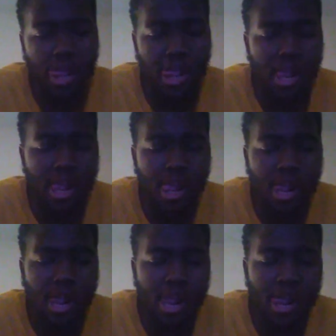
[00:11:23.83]
we put
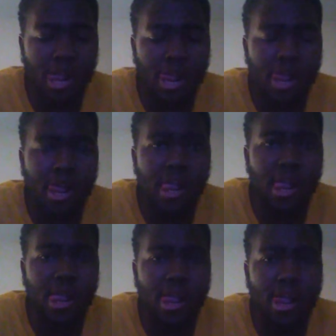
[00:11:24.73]
Marc Gasol out there. They
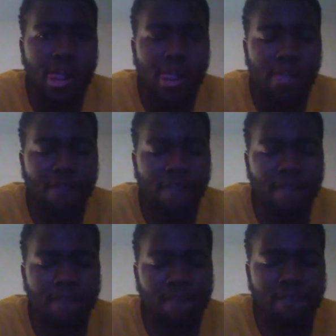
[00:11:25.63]
went small again,
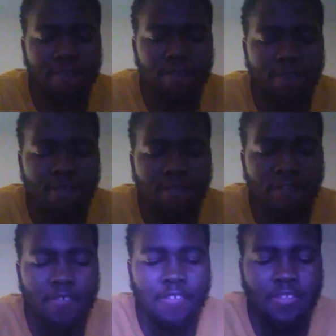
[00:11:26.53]
and boom,
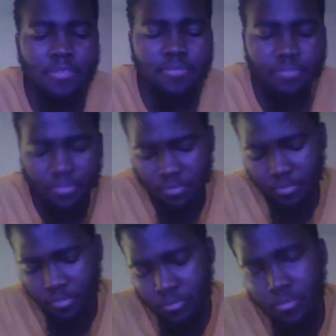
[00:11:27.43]
it was gone like that.
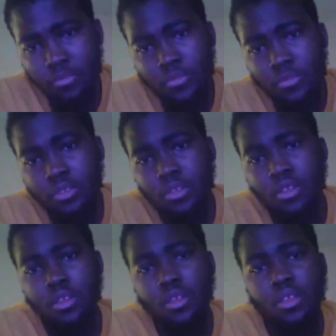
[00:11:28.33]
You know, any
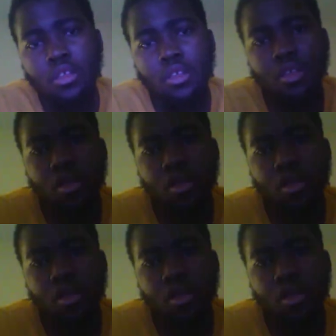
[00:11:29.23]
run we.